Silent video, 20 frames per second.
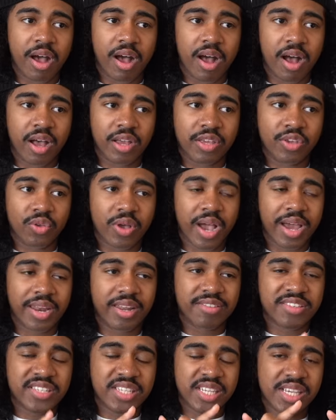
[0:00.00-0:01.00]
You'll kind
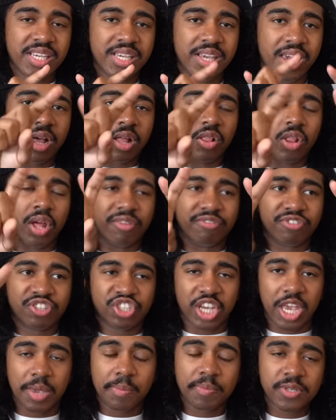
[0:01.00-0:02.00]
of see a lot of
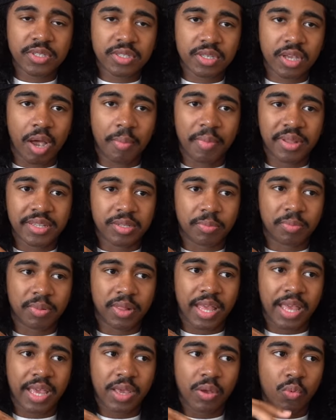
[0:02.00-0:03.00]
shapes come into
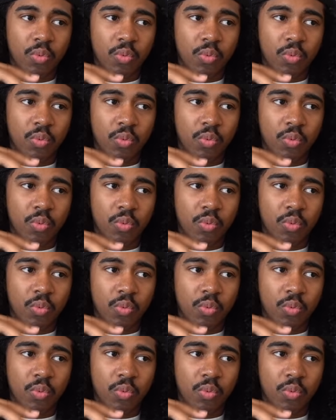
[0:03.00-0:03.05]
play